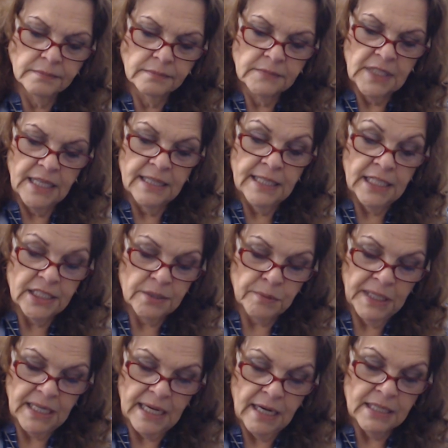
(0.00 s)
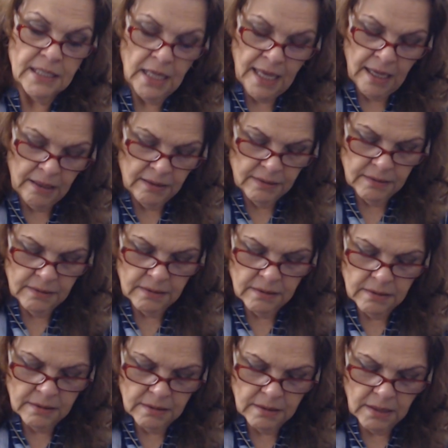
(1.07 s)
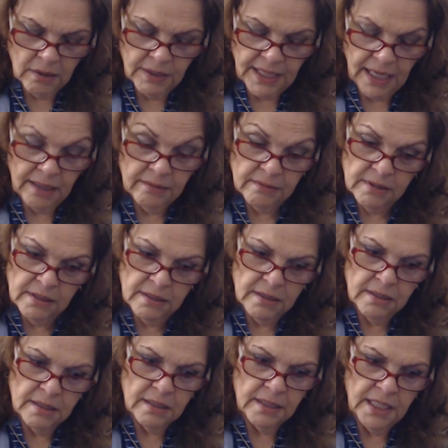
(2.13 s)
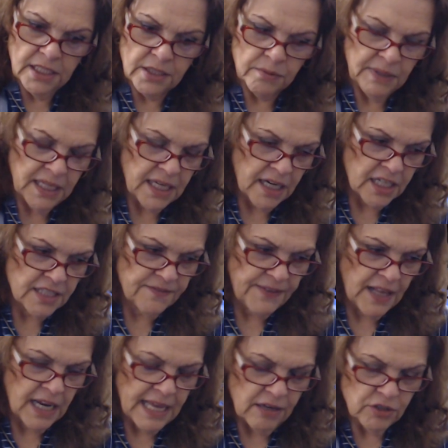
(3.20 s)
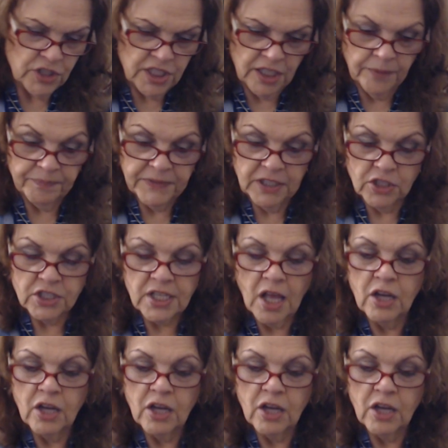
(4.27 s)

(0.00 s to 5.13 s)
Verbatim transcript: and these three cards, ugh, ah, okay, these three cards fell out too. Your solar